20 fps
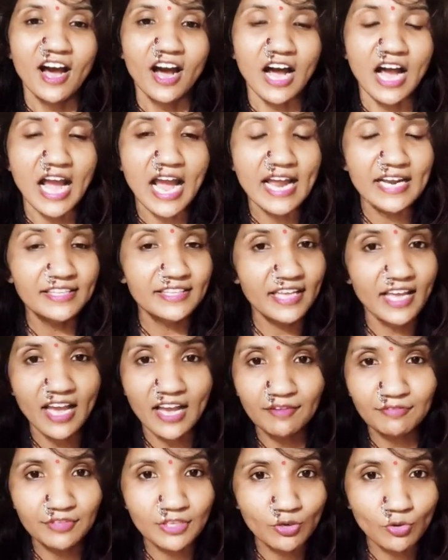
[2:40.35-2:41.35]
and they
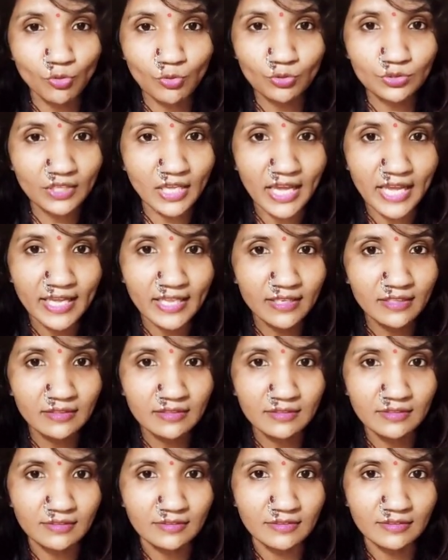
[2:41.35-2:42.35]
have their own
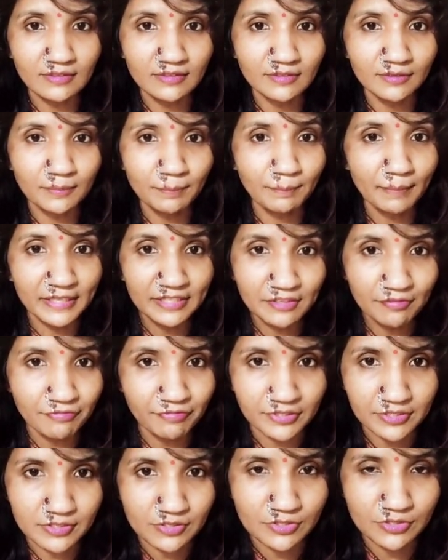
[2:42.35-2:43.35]
health
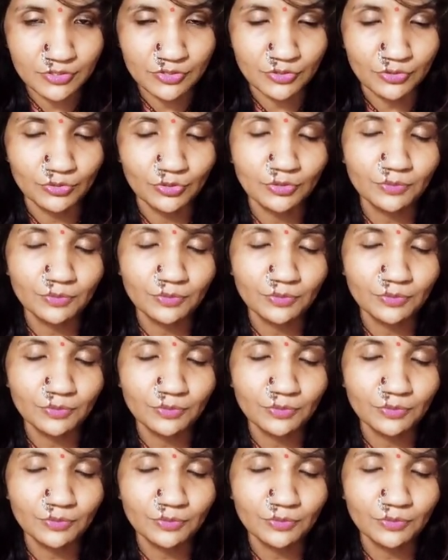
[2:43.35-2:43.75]
benefits,